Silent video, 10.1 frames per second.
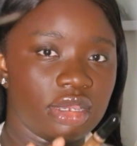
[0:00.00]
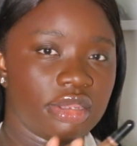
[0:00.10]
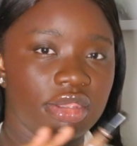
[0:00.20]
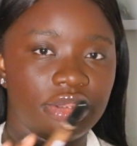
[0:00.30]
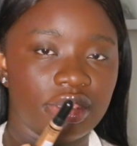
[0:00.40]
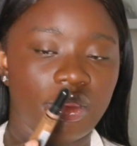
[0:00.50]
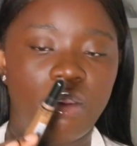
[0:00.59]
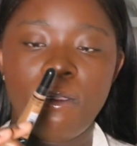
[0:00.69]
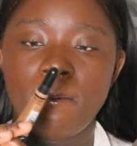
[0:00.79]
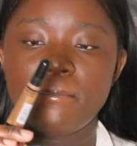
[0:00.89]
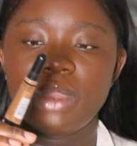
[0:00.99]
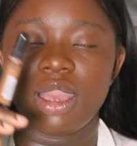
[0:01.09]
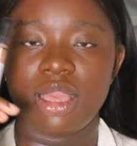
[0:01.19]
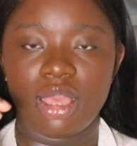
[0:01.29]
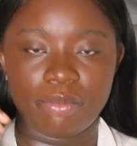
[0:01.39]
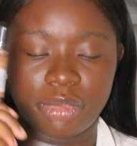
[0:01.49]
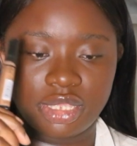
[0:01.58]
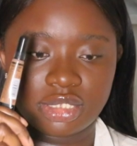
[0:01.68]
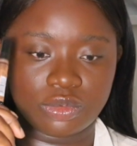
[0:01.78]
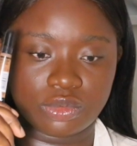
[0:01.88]
I don't know. But I'm
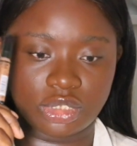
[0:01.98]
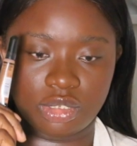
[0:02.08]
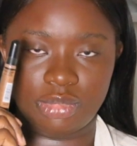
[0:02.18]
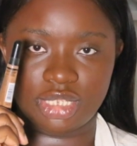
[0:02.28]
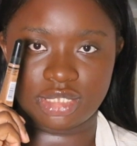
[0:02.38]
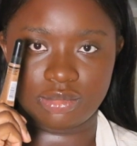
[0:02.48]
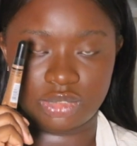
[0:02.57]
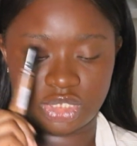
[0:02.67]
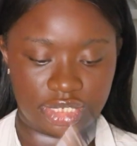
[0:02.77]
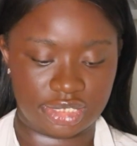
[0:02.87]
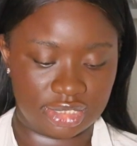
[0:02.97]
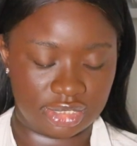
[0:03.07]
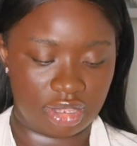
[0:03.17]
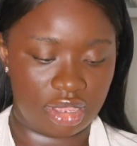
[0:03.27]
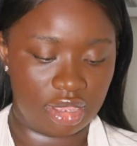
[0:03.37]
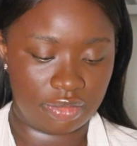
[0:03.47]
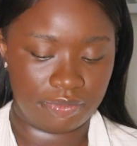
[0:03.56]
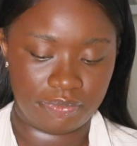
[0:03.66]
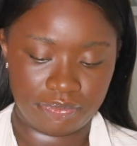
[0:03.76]
going to also mix it with chestnut.